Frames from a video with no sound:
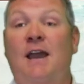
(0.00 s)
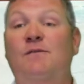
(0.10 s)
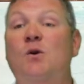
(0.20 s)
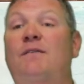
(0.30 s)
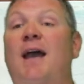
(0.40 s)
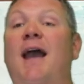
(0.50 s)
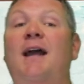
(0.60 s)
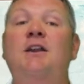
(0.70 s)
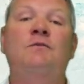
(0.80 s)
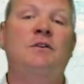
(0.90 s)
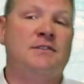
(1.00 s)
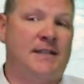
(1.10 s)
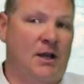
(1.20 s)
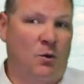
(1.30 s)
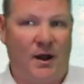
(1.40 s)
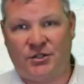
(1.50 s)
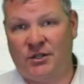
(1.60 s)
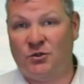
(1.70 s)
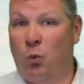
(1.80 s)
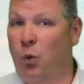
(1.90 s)
If you have any real estate
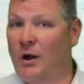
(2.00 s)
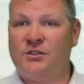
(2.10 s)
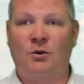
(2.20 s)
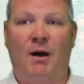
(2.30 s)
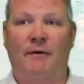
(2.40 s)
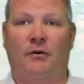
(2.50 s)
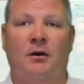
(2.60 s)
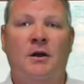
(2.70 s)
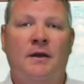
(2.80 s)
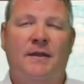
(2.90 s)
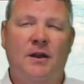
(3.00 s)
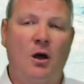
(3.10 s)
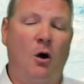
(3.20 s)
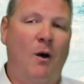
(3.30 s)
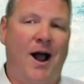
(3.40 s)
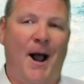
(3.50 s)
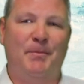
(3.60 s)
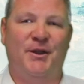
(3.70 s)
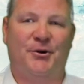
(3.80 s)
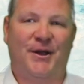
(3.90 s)
questions whatsoever, then no,
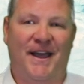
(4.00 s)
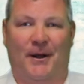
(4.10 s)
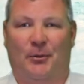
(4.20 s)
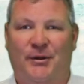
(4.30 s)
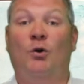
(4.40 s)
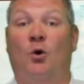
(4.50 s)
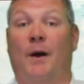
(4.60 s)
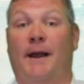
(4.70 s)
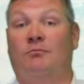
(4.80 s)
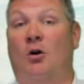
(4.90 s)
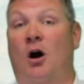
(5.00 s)
I'm here to help. Real quick.